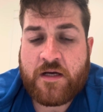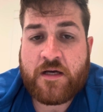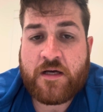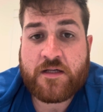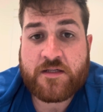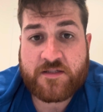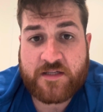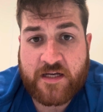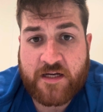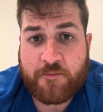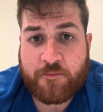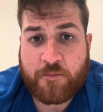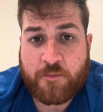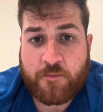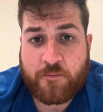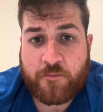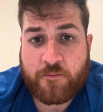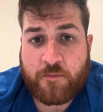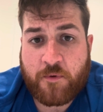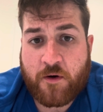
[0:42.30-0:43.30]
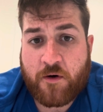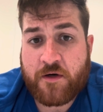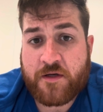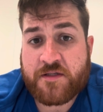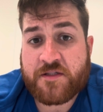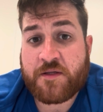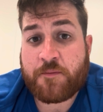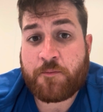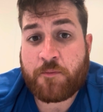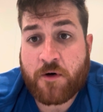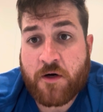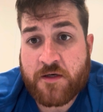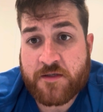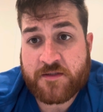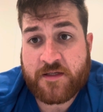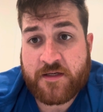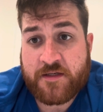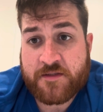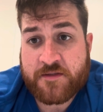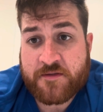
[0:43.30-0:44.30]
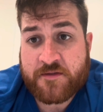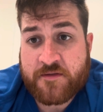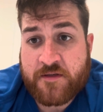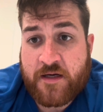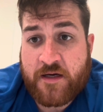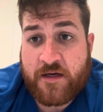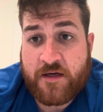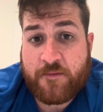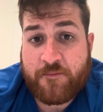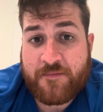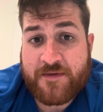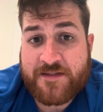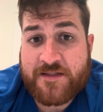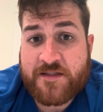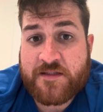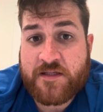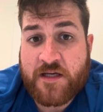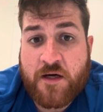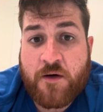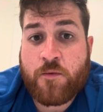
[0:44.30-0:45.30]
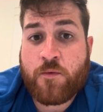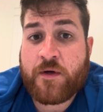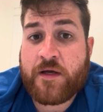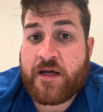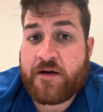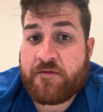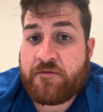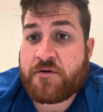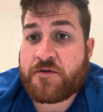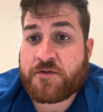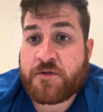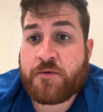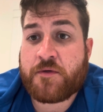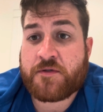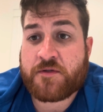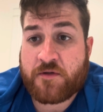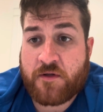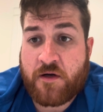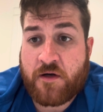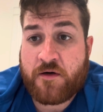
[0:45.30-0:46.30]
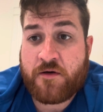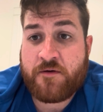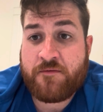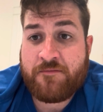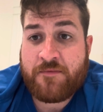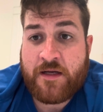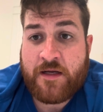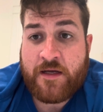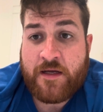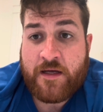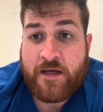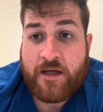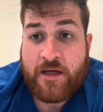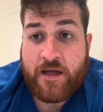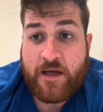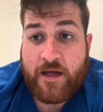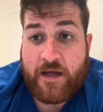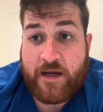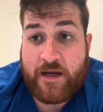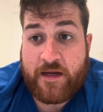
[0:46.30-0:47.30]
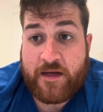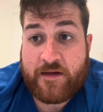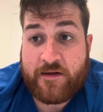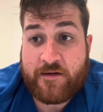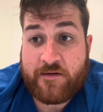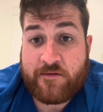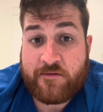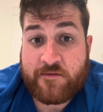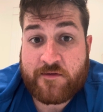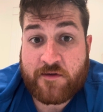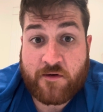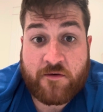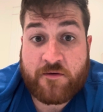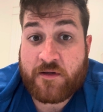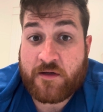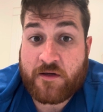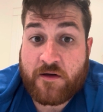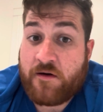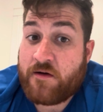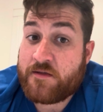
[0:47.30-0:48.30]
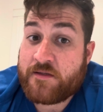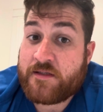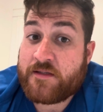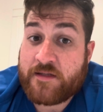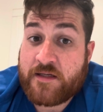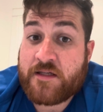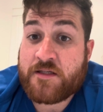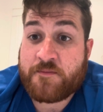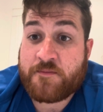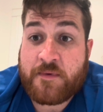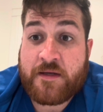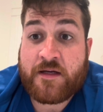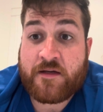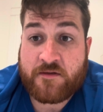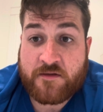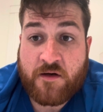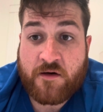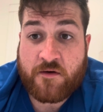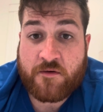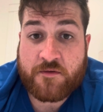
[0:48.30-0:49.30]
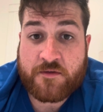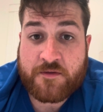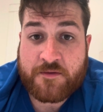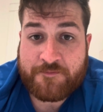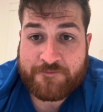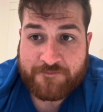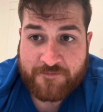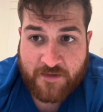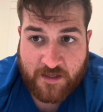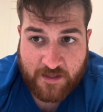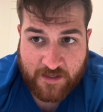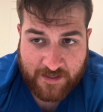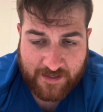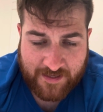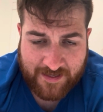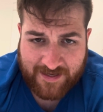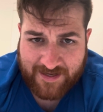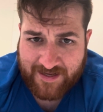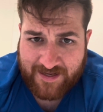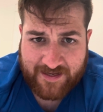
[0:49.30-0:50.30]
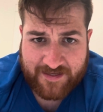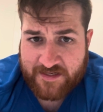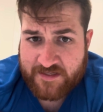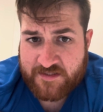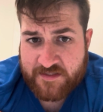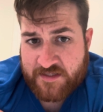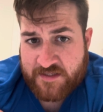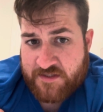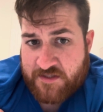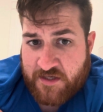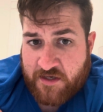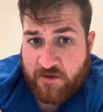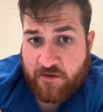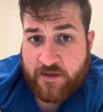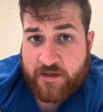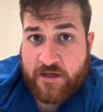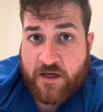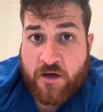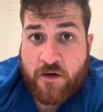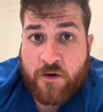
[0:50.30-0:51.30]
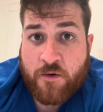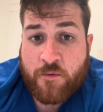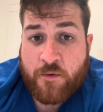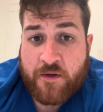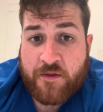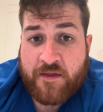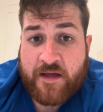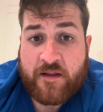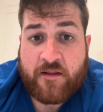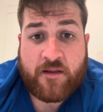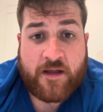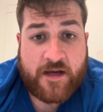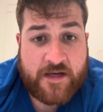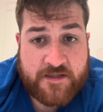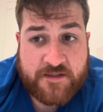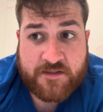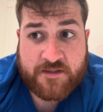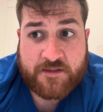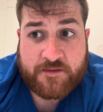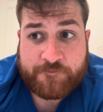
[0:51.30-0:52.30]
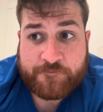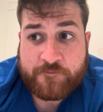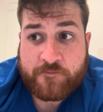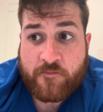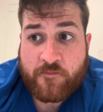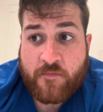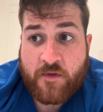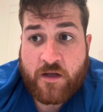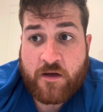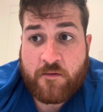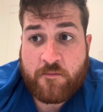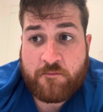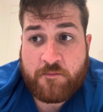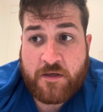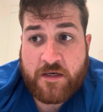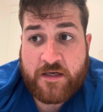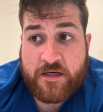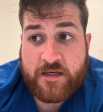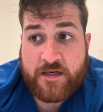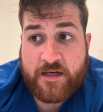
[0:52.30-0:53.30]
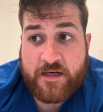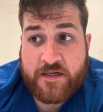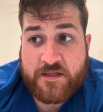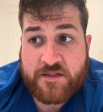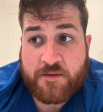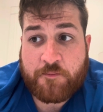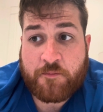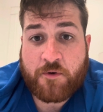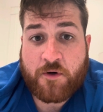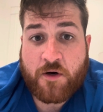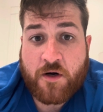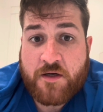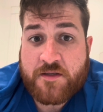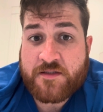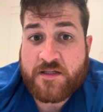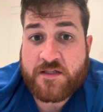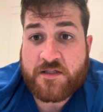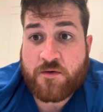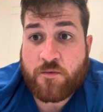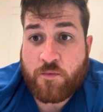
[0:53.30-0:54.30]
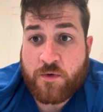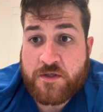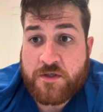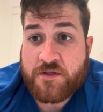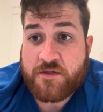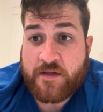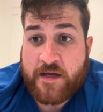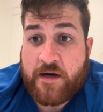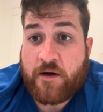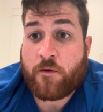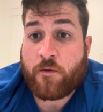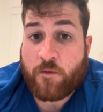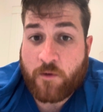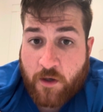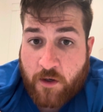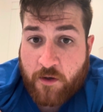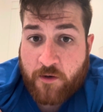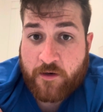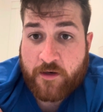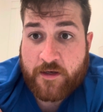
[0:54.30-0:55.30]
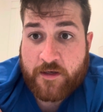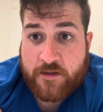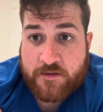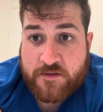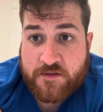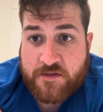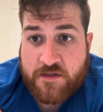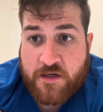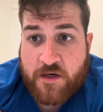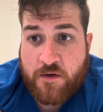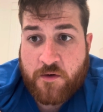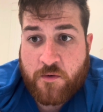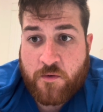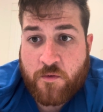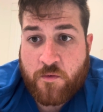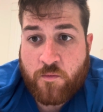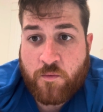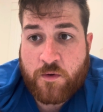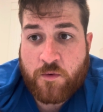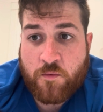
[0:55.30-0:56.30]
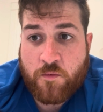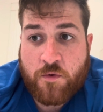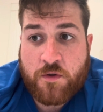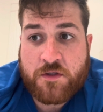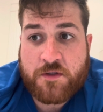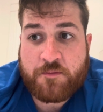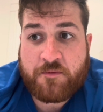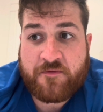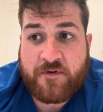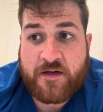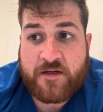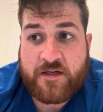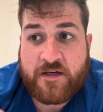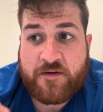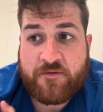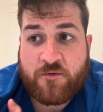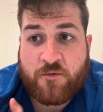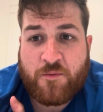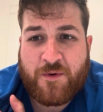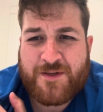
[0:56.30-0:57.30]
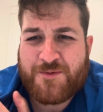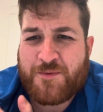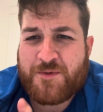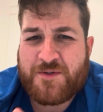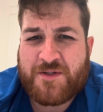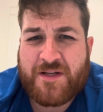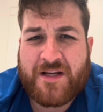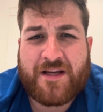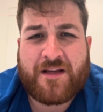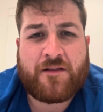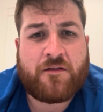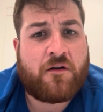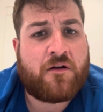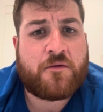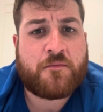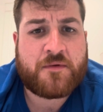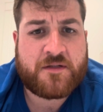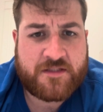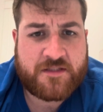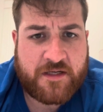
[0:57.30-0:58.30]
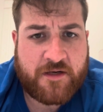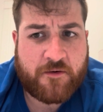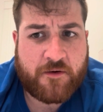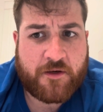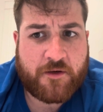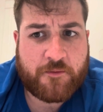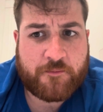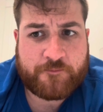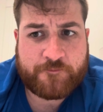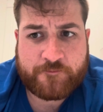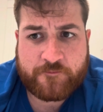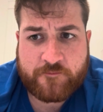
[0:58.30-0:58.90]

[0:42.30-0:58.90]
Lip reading: Second part is the process. This is how we have our students learn and to learn the content that is being taught. It doesn't necessarily go with a lesson, but it is the process at which they are learning. So we want to provide different ways in which they can learn the material.